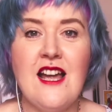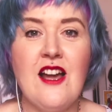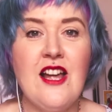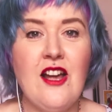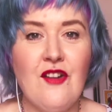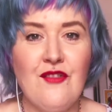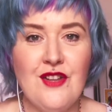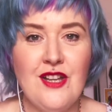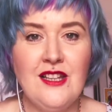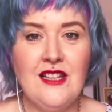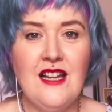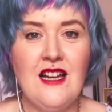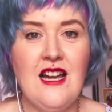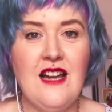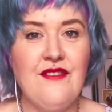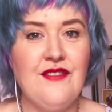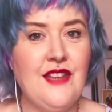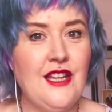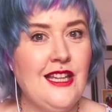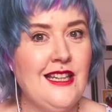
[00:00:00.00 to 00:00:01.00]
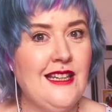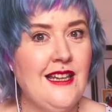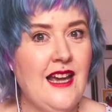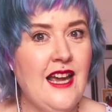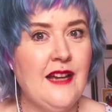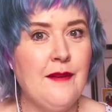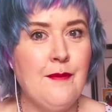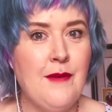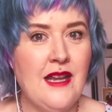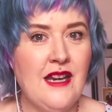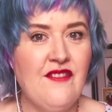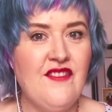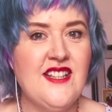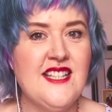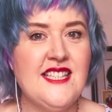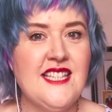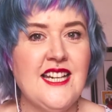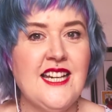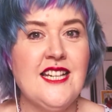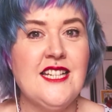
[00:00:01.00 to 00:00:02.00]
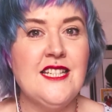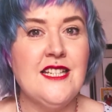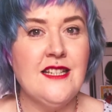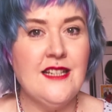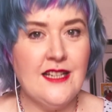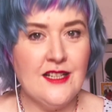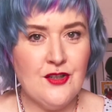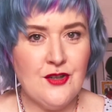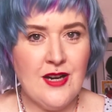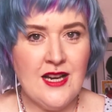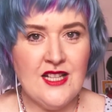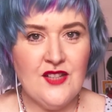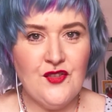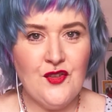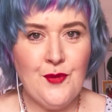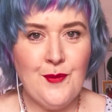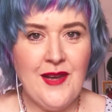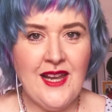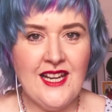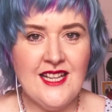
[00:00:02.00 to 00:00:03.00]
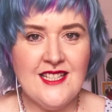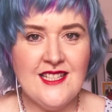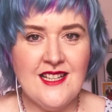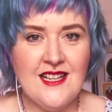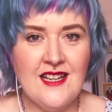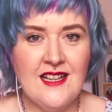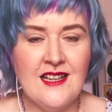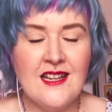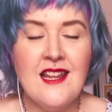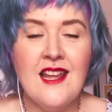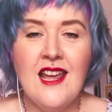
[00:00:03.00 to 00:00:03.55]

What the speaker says: of your life that you'd like manifestation and transformation.